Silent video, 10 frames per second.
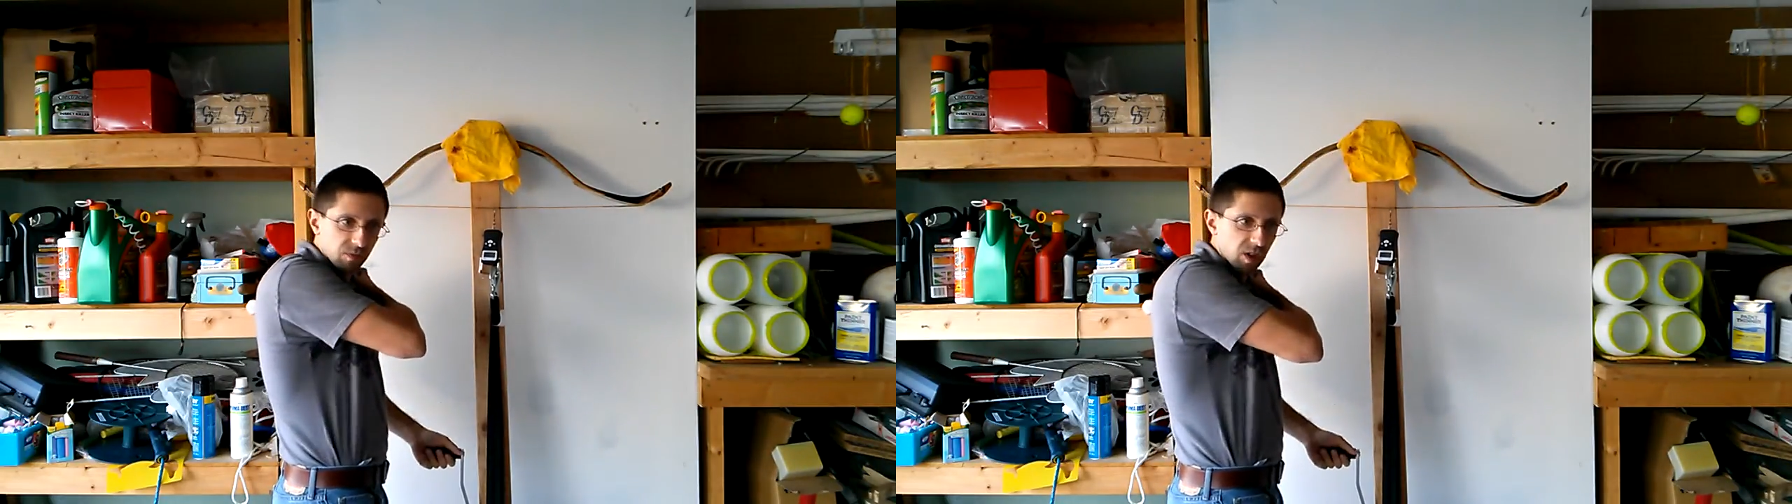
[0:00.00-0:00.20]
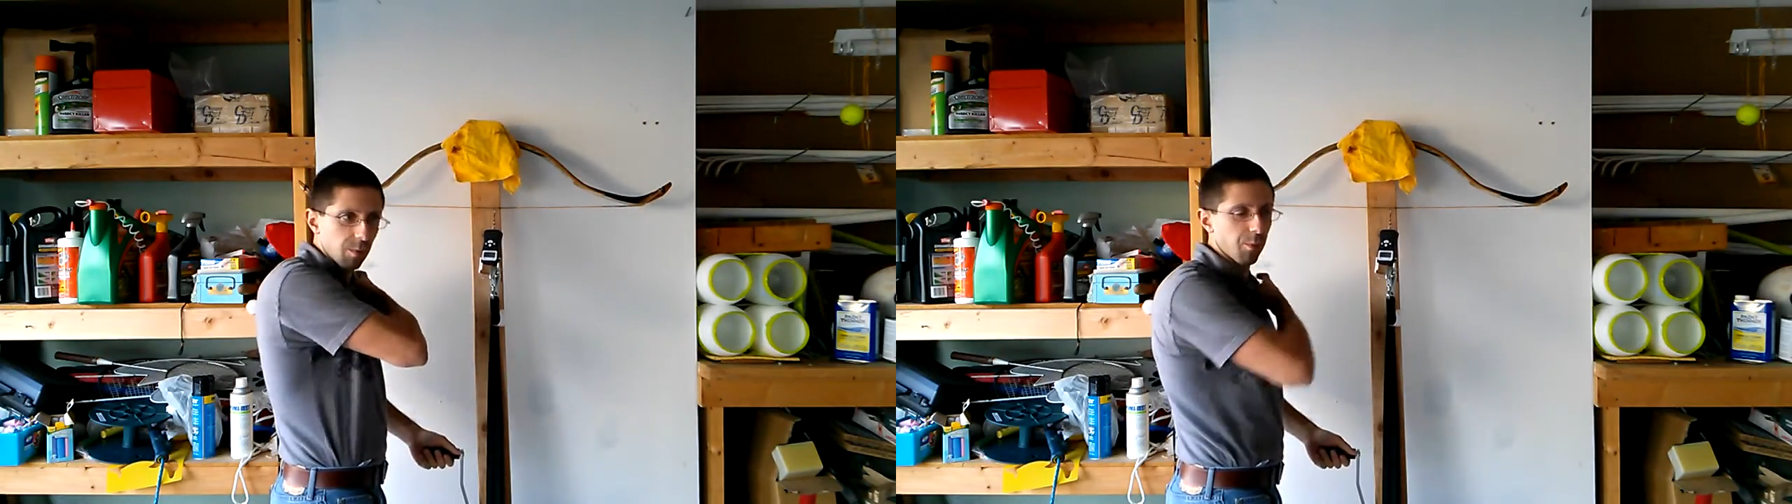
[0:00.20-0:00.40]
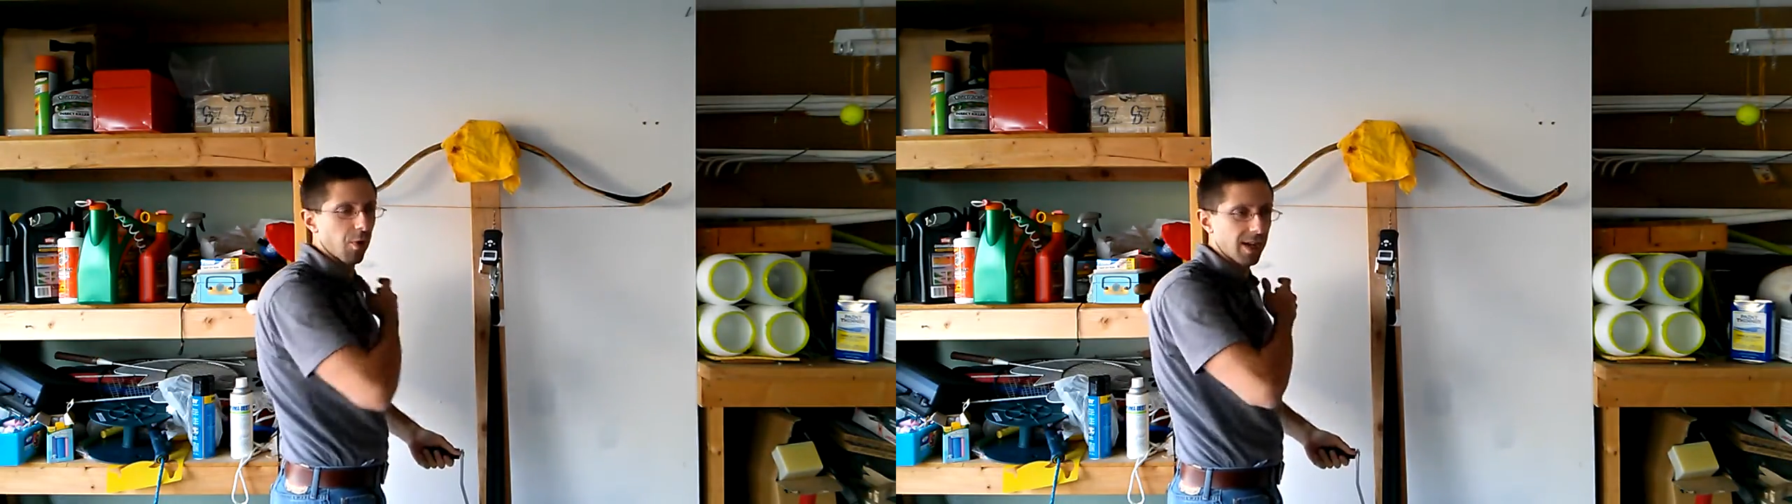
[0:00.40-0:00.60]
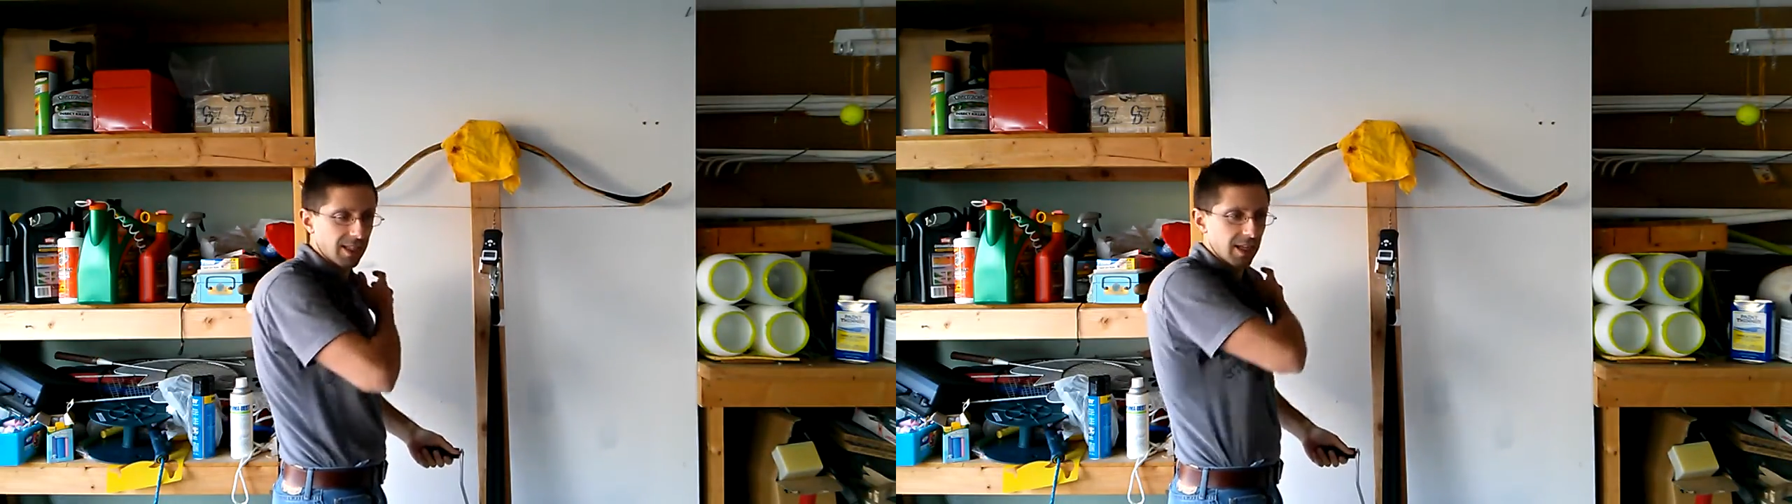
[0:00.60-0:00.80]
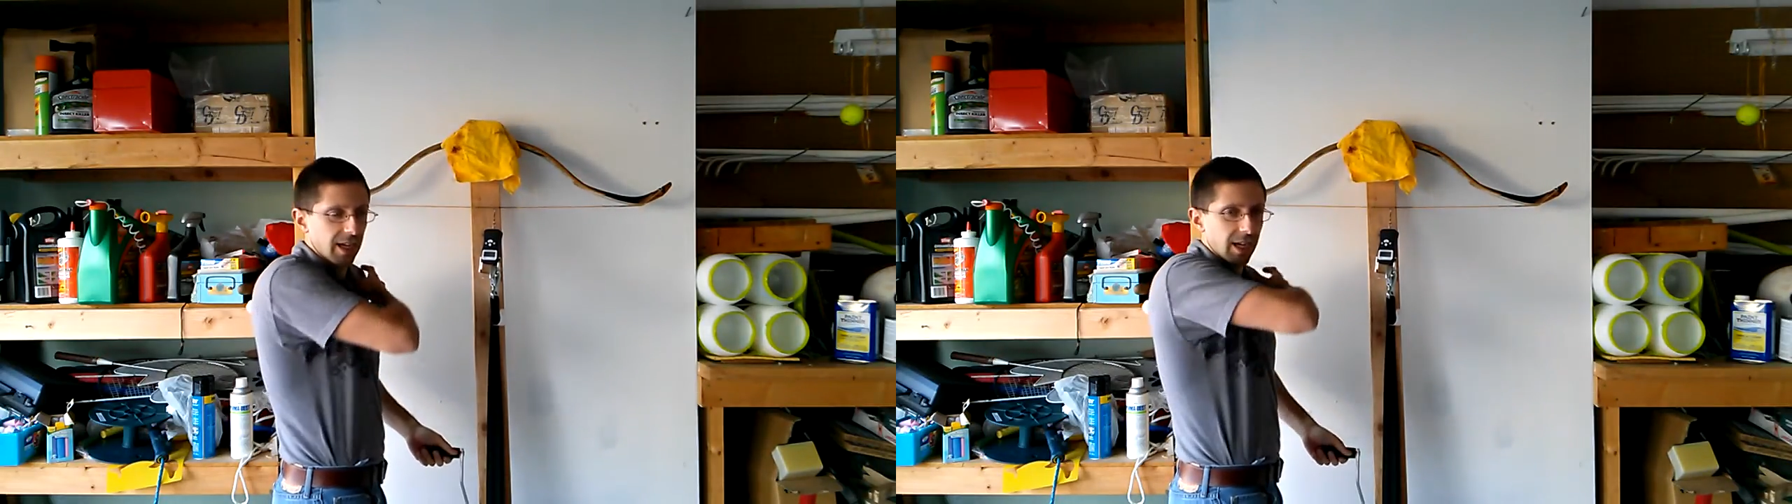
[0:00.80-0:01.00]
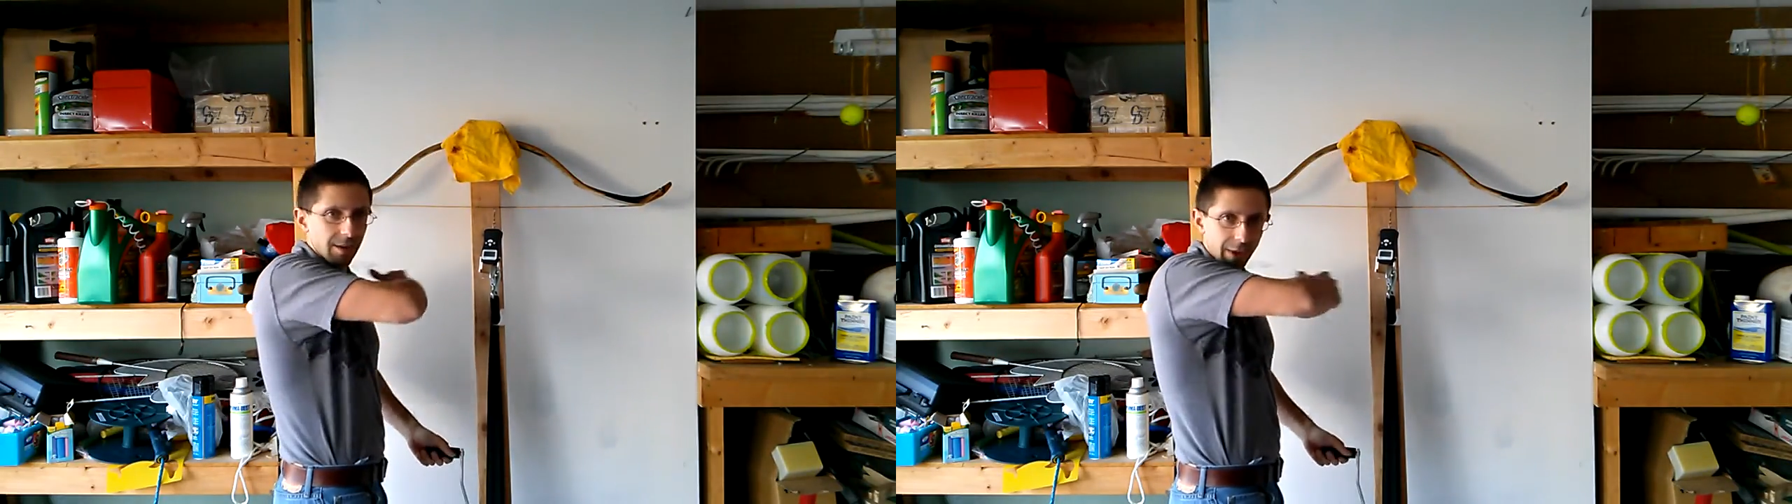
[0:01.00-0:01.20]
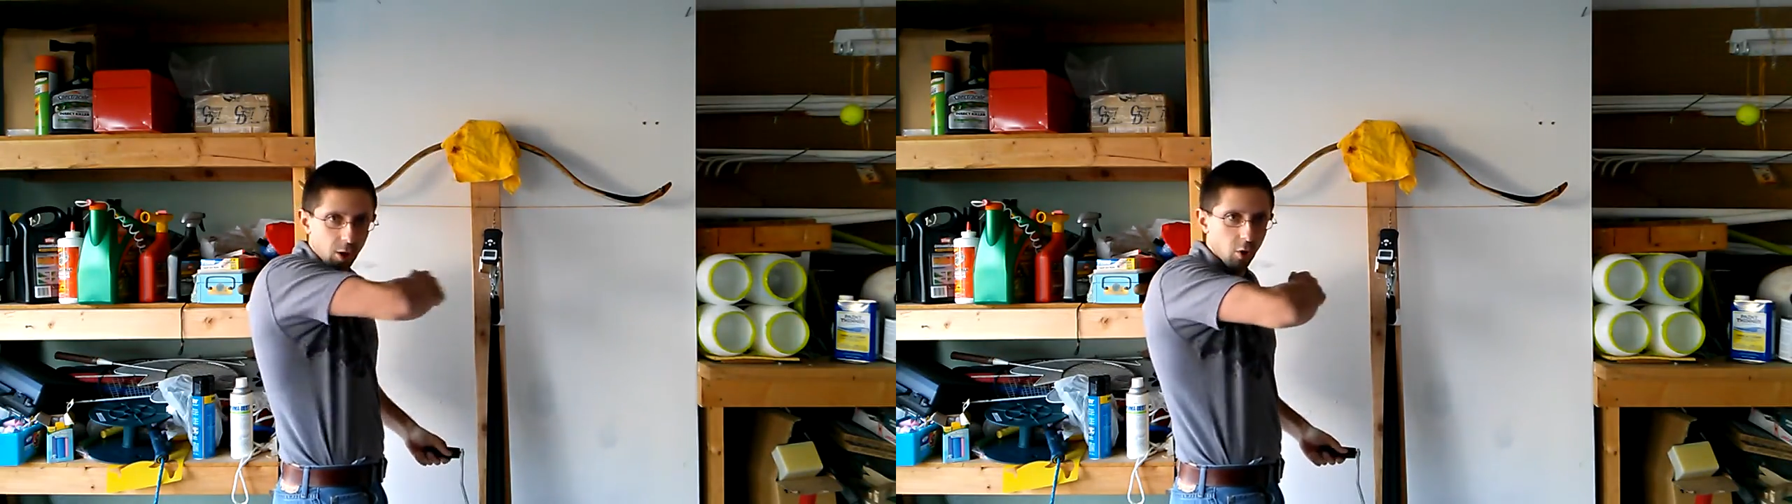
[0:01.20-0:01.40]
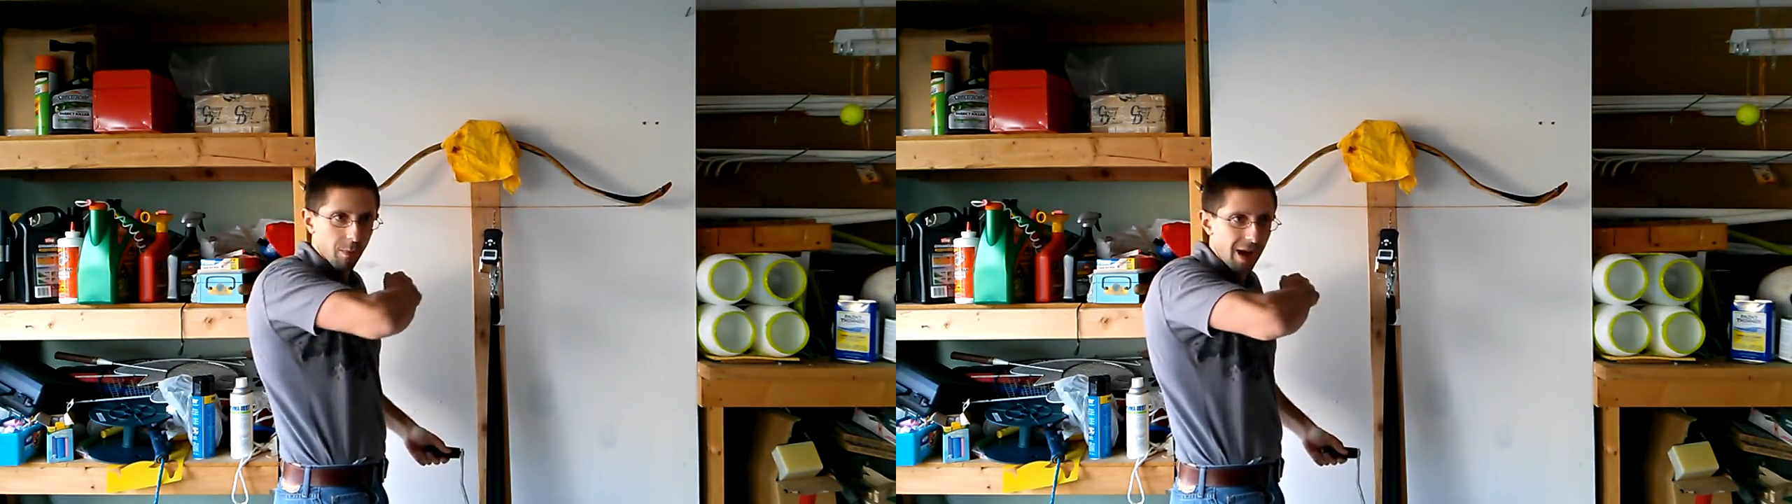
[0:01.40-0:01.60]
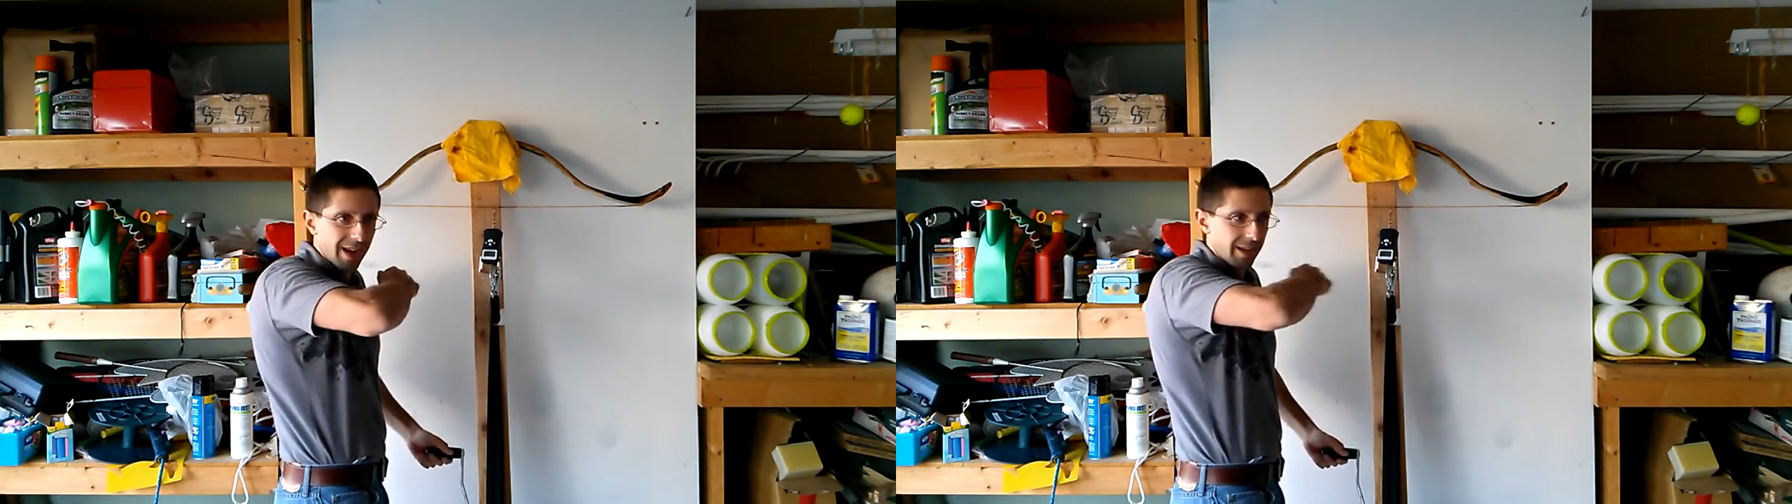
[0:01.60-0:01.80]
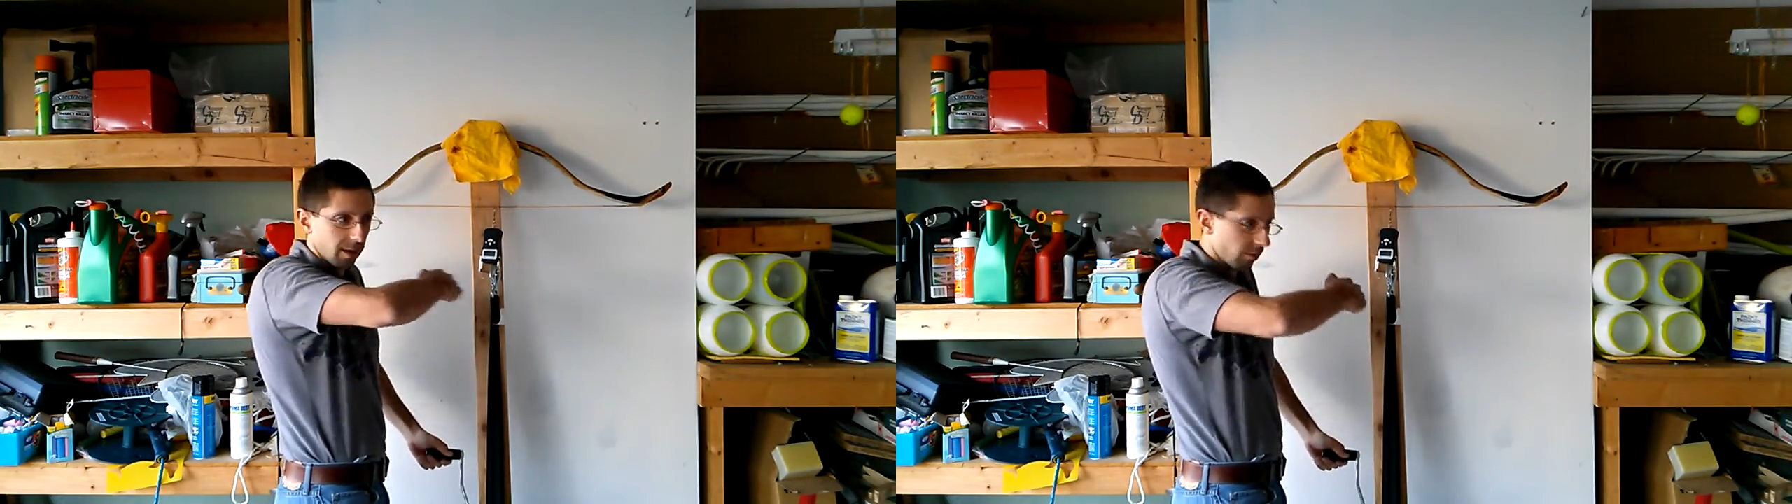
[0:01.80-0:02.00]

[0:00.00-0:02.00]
compressing and my whole body